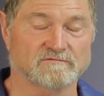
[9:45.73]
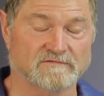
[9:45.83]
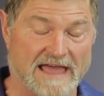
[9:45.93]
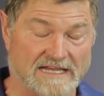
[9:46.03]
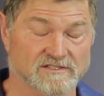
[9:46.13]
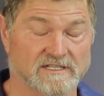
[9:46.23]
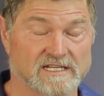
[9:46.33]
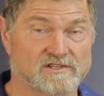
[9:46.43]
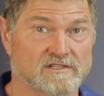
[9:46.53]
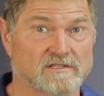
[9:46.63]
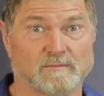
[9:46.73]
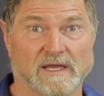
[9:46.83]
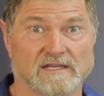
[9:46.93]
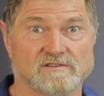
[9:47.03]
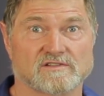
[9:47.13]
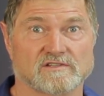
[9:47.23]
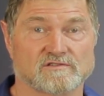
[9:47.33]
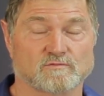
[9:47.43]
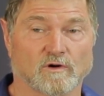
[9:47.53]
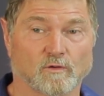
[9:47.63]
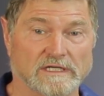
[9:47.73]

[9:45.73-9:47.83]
vaccination debates is, well,